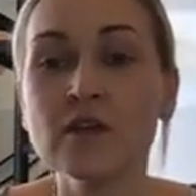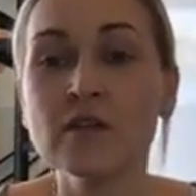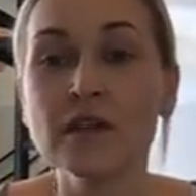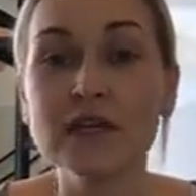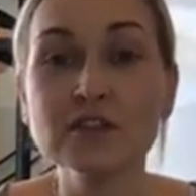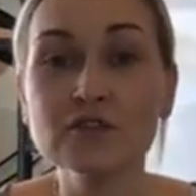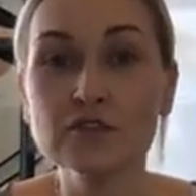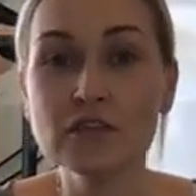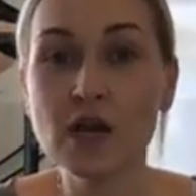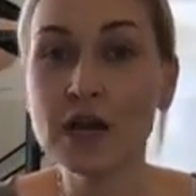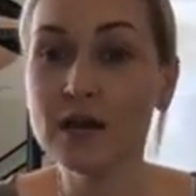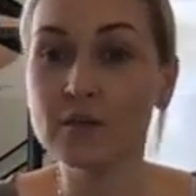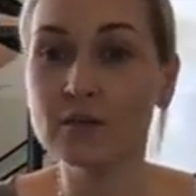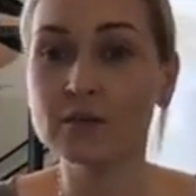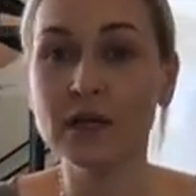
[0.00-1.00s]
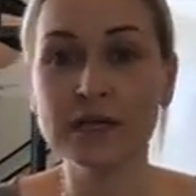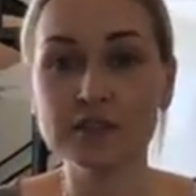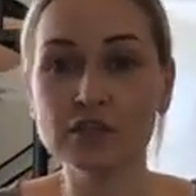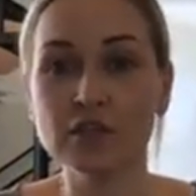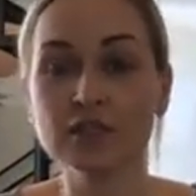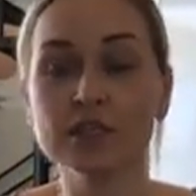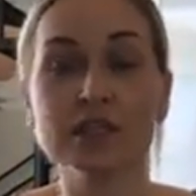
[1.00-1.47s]
That's your job. Like,
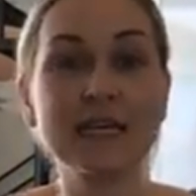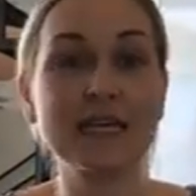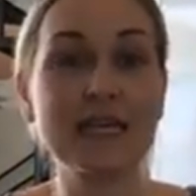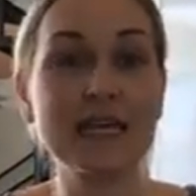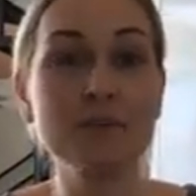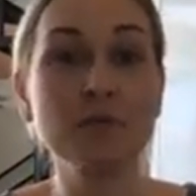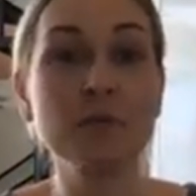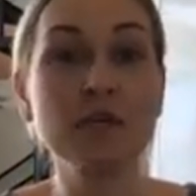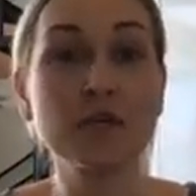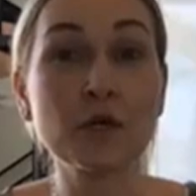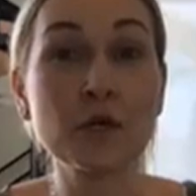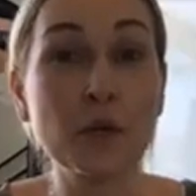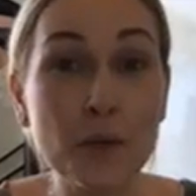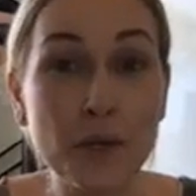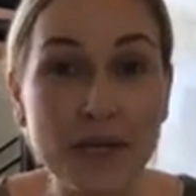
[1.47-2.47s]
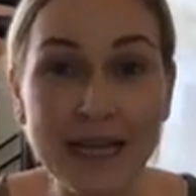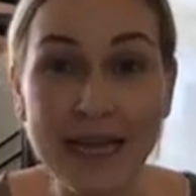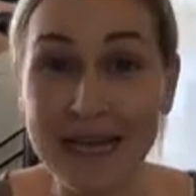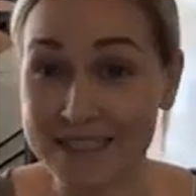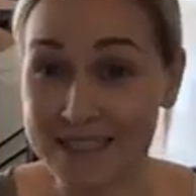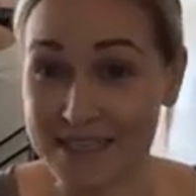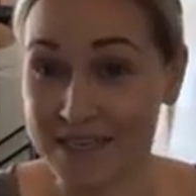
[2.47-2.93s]
just keep it
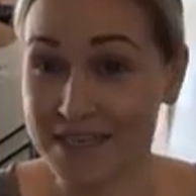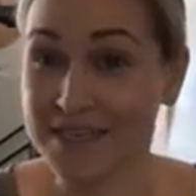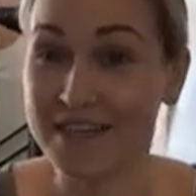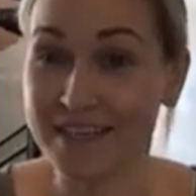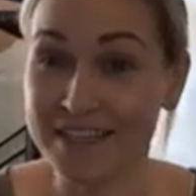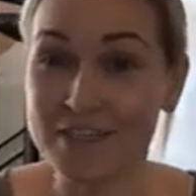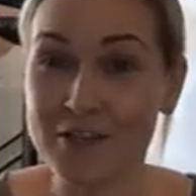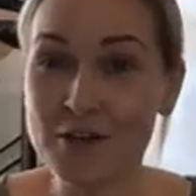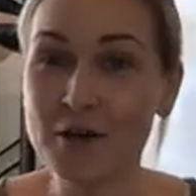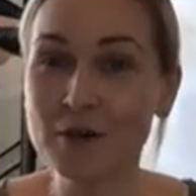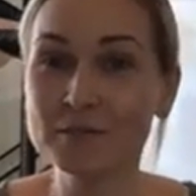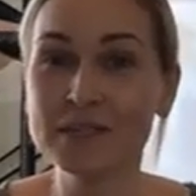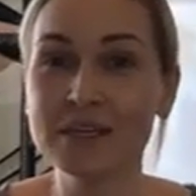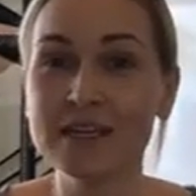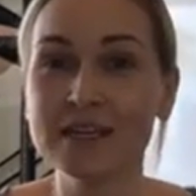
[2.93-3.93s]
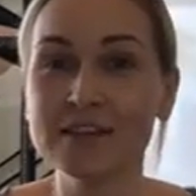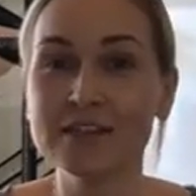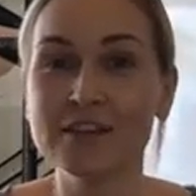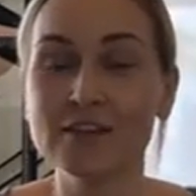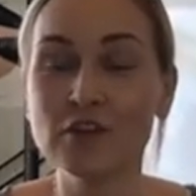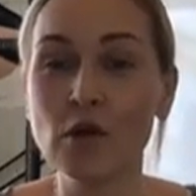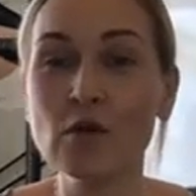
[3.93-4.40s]
classy. Do you know what I'm saying?
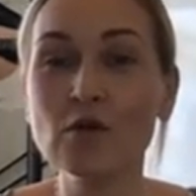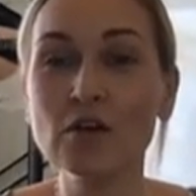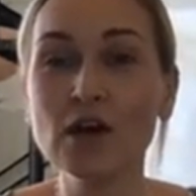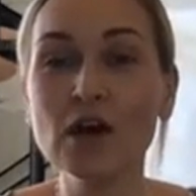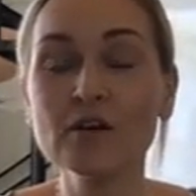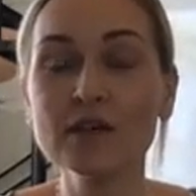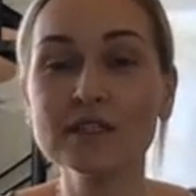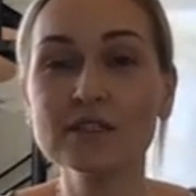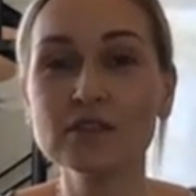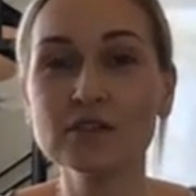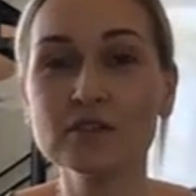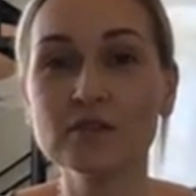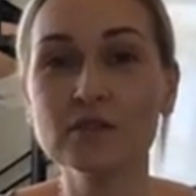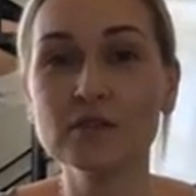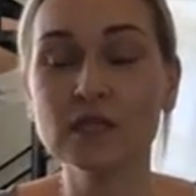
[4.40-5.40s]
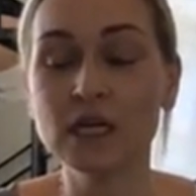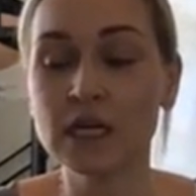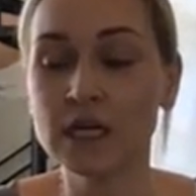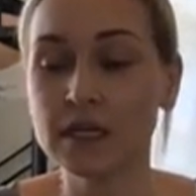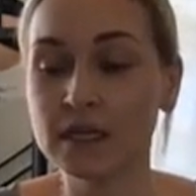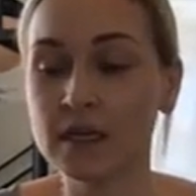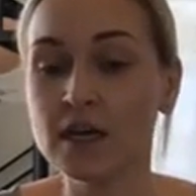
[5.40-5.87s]
Don't go into
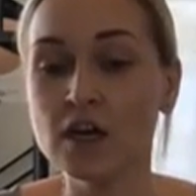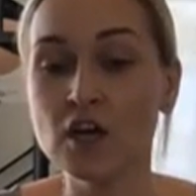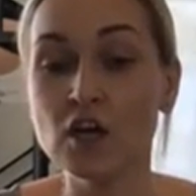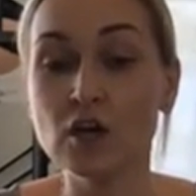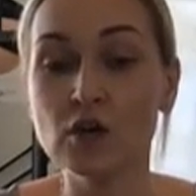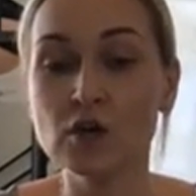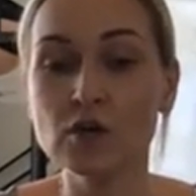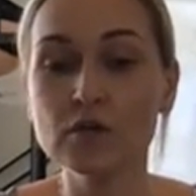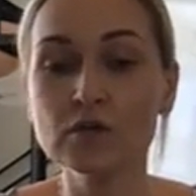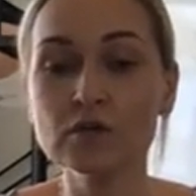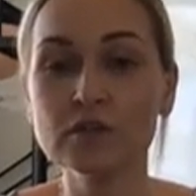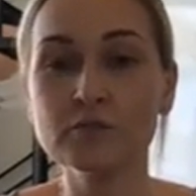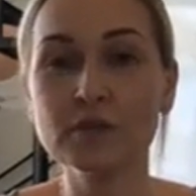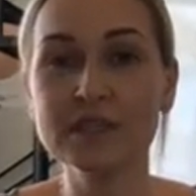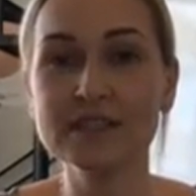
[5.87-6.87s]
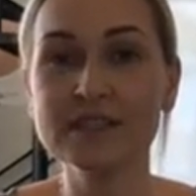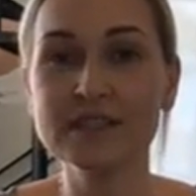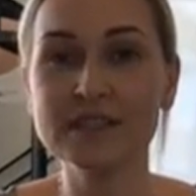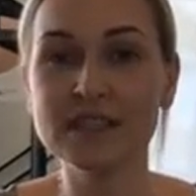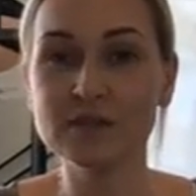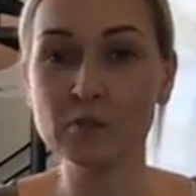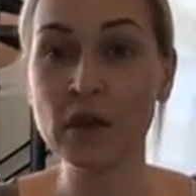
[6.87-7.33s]
like whose
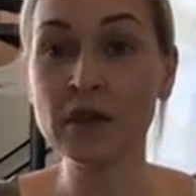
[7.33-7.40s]
business is